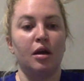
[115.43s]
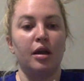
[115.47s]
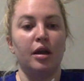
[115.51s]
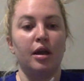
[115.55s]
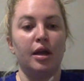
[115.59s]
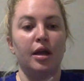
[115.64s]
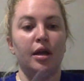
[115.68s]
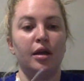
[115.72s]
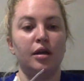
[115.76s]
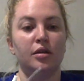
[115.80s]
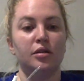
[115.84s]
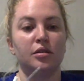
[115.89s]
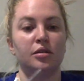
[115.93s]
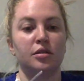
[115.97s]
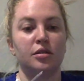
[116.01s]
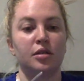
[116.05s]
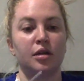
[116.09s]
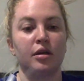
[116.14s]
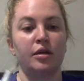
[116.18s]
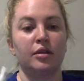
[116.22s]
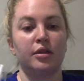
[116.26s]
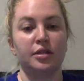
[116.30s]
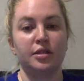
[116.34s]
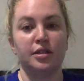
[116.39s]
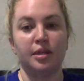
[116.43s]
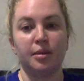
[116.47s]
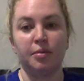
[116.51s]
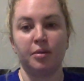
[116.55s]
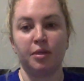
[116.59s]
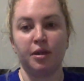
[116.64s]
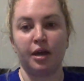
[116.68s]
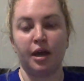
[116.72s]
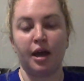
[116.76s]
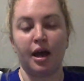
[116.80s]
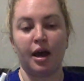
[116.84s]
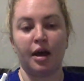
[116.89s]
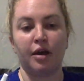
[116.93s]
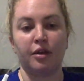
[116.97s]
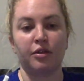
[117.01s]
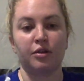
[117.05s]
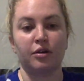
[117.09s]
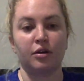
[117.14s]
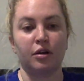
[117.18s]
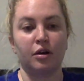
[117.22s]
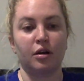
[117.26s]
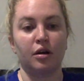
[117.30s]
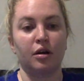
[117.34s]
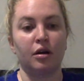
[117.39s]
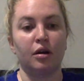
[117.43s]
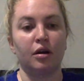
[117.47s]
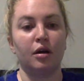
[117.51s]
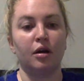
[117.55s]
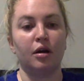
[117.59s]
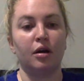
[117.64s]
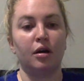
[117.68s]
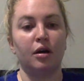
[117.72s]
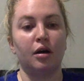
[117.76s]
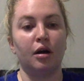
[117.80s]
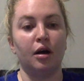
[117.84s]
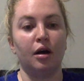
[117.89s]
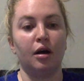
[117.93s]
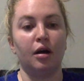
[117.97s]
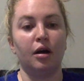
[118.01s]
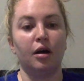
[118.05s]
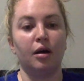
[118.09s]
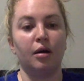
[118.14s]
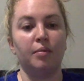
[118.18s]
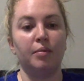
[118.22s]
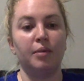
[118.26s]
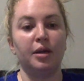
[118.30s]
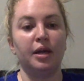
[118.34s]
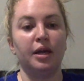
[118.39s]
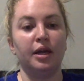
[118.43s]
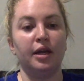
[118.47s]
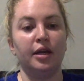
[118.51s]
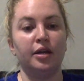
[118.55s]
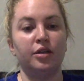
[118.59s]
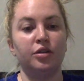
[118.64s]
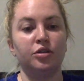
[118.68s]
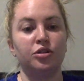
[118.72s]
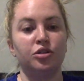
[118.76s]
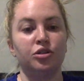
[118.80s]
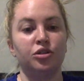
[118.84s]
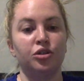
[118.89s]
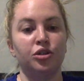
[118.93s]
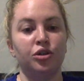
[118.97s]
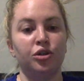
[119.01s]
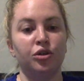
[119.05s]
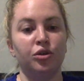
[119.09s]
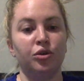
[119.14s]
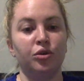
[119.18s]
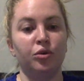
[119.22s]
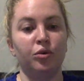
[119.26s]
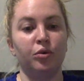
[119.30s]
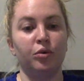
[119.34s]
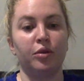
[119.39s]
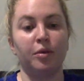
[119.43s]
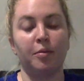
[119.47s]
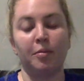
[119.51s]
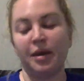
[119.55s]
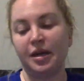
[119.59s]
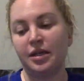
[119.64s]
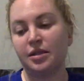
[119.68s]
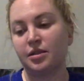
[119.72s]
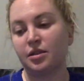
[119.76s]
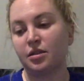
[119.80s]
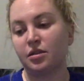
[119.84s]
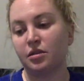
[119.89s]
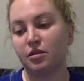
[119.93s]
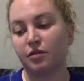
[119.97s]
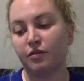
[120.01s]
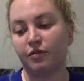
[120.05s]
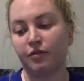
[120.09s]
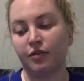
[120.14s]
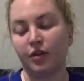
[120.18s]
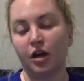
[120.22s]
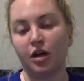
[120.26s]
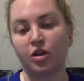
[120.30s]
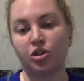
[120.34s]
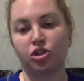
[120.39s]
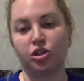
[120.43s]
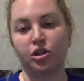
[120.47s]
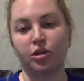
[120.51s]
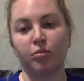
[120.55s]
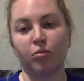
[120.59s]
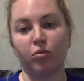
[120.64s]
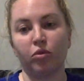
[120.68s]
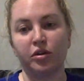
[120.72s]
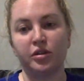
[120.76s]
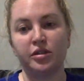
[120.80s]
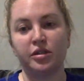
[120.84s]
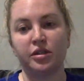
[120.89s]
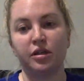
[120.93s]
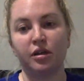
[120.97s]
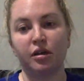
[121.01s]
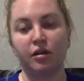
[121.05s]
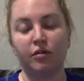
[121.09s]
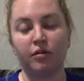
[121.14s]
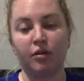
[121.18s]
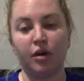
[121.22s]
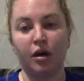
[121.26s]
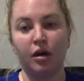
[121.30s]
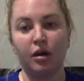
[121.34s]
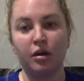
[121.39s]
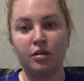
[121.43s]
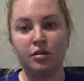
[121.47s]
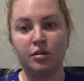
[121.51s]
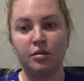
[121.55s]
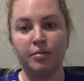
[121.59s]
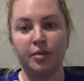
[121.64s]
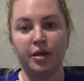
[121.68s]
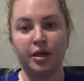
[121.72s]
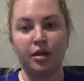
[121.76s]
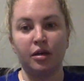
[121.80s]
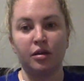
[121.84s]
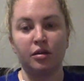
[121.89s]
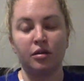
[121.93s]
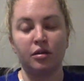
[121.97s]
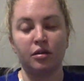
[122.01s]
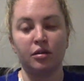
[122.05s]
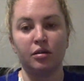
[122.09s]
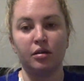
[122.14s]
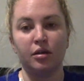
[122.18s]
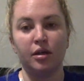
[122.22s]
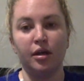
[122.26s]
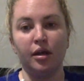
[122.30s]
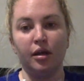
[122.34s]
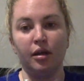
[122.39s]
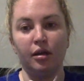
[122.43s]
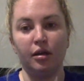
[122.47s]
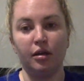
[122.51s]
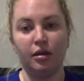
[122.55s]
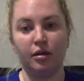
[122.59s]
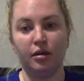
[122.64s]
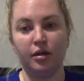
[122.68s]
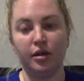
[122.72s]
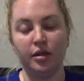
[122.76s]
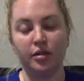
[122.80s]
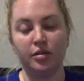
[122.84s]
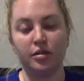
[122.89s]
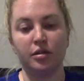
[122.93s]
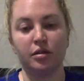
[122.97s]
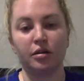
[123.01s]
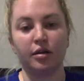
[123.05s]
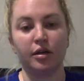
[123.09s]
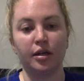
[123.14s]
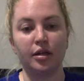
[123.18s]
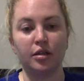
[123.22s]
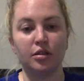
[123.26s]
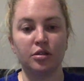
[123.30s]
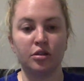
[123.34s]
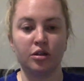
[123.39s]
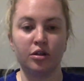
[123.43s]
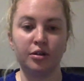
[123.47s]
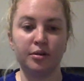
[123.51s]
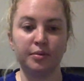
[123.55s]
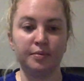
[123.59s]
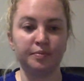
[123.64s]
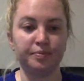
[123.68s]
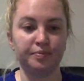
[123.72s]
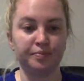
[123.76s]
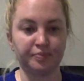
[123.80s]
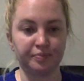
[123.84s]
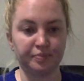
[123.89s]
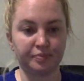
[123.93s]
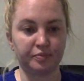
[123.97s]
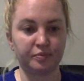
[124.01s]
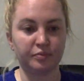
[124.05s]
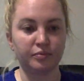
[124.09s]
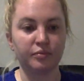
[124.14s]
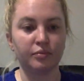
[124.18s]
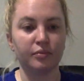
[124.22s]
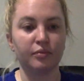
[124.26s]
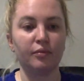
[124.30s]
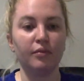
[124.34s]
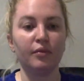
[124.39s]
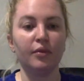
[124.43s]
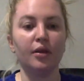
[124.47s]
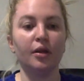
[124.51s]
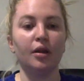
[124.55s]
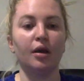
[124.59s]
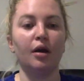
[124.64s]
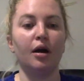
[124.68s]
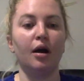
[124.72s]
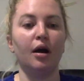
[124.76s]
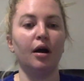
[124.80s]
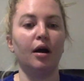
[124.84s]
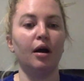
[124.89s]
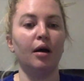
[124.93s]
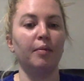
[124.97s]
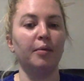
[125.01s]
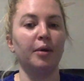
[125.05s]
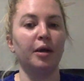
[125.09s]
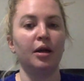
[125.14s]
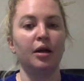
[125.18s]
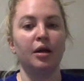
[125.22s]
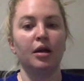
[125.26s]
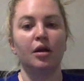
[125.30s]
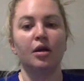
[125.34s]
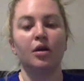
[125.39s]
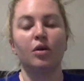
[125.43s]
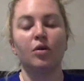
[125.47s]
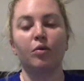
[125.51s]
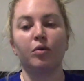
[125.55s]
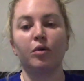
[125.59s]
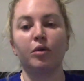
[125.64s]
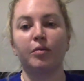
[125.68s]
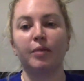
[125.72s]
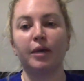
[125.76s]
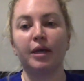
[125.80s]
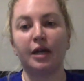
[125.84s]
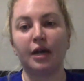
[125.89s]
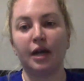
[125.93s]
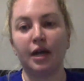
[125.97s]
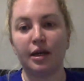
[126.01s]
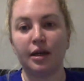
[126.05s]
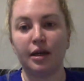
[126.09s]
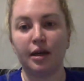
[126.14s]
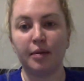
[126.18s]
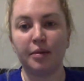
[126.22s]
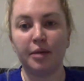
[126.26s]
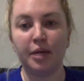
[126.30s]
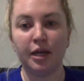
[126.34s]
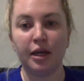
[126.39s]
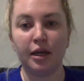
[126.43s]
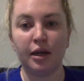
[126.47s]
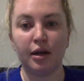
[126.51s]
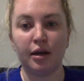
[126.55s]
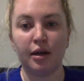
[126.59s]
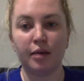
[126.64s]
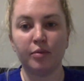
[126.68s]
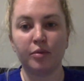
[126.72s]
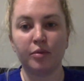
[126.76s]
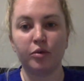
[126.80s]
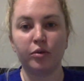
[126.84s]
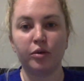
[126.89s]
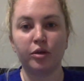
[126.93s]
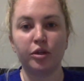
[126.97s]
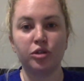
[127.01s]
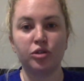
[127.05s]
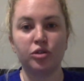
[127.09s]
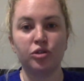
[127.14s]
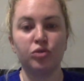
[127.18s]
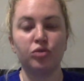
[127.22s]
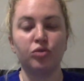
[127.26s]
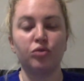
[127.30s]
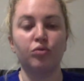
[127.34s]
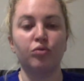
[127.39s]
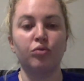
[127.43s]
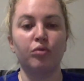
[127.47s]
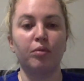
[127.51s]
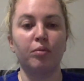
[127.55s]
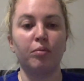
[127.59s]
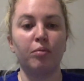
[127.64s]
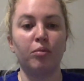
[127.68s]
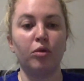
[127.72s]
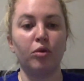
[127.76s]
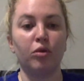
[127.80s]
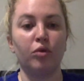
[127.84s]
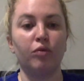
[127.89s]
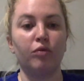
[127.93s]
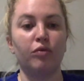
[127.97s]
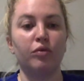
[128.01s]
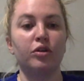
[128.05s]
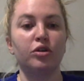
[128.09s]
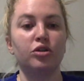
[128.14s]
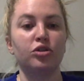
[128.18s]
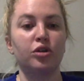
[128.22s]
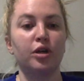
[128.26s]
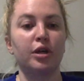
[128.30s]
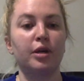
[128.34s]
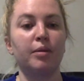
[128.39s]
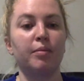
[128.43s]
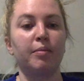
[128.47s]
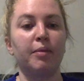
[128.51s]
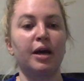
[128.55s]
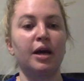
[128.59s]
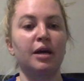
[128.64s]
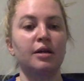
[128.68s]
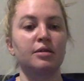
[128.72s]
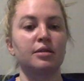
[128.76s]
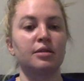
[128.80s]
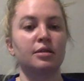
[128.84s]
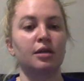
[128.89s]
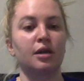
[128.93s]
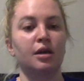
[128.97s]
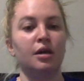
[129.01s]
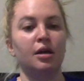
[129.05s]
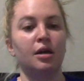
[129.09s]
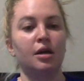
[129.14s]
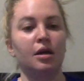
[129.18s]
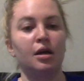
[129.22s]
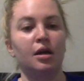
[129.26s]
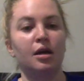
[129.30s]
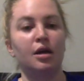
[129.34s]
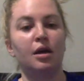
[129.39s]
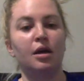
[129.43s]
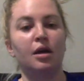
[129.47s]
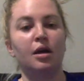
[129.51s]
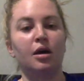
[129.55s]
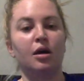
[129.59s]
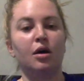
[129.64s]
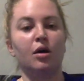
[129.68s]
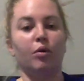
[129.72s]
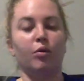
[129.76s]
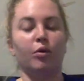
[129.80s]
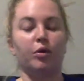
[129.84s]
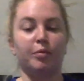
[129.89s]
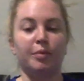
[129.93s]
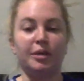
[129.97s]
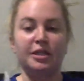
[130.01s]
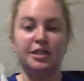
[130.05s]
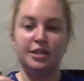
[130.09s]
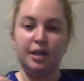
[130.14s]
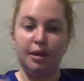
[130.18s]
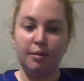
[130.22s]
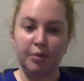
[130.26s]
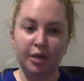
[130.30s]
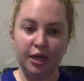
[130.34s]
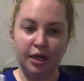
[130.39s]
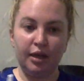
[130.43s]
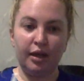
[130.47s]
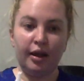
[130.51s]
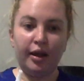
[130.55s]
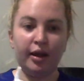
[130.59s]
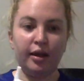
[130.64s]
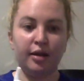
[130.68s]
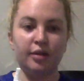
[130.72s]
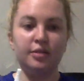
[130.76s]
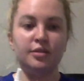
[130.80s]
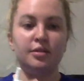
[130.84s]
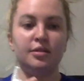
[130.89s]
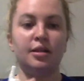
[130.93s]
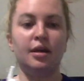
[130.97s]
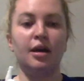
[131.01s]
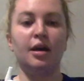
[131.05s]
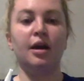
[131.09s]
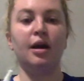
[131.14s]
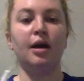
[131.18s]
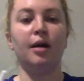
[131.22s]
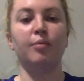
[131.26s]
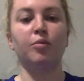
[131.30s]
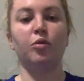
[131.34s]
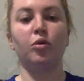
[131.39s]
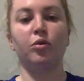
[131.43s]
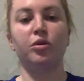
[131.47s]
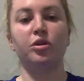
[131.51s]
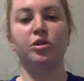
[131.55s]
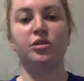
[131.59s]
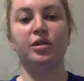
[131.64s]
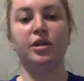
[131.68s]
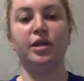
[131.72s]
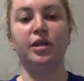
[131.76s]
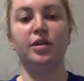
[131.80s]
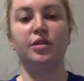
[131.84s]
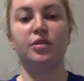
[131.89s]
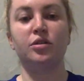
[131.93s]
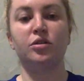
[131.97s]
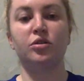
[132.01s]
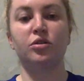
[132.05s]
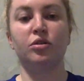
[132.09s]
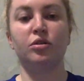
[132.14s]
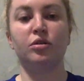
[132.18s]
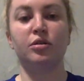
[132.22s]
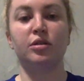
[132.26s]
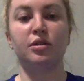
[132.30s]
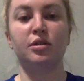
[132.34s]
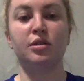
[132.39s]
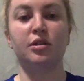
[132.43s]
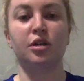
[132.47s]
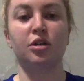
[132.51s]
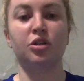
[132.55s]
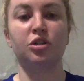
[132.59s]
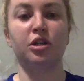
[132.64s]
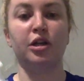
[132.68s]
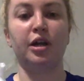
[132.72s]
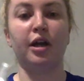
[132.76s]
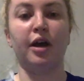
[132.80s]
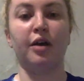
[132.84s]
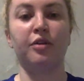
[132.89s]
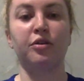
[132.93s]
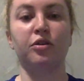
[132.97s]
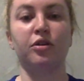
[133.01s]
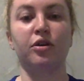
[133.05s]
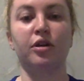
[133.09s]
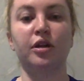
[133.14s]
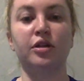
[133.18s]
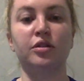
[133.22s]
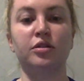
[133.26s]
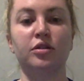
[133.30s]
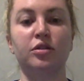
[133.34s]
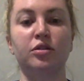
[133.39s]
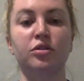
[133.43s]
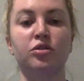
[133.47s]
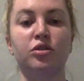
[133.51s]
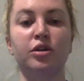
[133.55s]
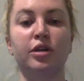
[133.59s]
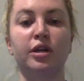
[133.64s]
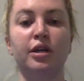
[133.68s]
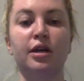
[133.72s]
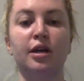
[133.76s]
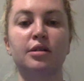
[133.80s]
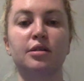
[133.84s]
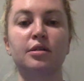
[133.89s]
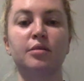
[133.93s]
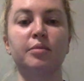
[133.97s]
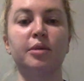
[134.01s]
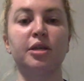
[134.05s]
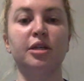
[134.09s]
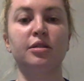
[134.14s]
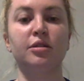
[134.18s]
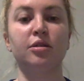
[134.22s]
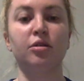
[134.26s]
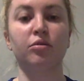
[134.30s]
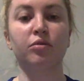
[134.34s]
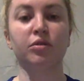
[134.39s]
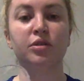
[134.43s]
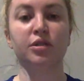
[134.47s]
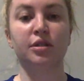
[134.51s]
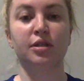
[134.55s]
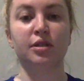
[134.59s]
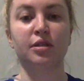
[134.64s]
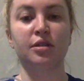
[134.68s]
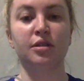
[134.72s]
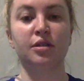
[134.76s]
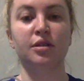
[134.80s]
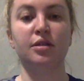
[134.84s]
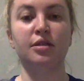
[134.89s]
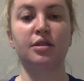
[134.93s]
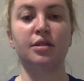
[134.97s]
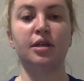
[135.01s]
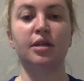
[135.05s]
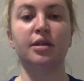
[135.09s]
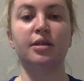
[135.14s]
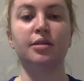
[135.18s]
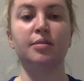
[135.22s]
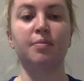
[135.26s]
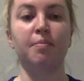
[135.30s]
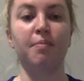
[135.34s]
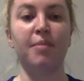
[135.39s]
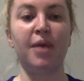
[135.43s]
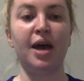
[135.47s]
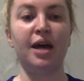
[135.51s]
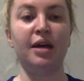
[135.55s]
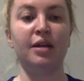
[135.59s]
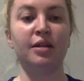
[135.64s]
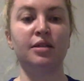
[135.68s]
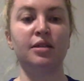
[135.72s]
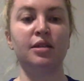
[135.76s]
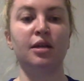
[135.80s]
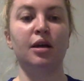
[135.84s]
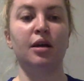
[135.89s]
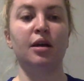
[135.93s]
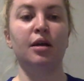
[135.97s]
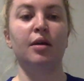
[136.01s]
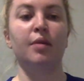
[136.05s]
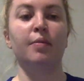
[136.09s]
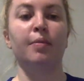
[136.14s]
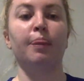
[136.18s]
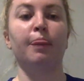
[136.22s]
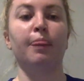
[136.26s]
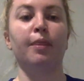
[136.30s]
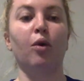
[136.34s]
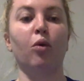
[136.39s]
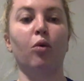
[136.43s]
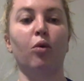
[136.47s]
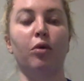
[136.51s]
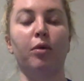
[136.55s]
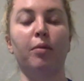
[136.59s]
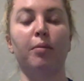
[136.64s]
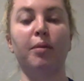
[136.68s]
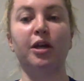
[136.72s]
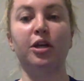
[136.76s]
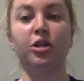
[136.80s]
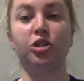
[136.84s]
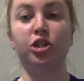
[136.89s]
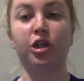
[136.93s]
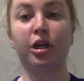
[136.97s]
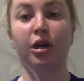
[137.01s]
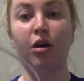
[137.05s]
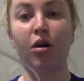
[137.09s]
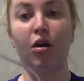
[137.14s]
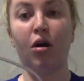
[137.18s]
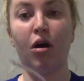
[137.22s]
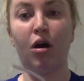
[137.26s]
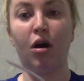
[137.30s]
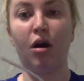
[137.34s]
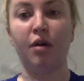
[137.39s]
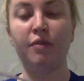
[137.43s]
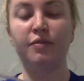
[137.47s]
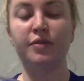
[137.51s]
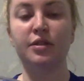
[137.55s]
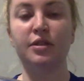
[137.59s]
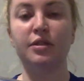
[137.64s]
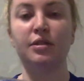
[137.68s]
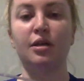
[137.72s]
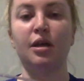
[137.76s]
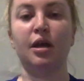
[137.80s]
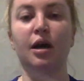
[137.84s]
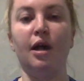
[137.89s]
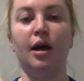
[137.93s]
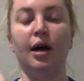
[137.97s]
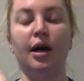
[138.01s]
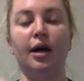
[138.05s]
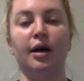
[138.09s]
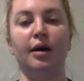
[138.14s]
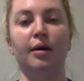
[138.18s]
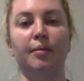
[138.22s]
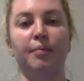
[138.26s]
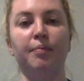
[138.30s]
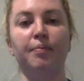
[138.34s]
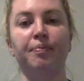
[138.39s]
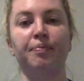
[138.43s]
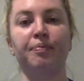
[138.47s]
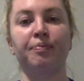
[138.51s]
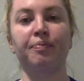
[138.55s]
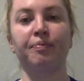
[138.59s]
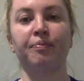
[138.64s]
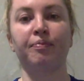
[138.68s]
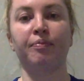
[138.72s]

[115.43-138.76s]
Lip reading: tip of the catheter into the basin to flush and moisten it to make it easier insert. With my non-dominant hand, I'm going to remove the trach mask. With my dominant hand, I'm going to insert the suction catheter into the tracheostomy until resistance is met or the patient coughs. So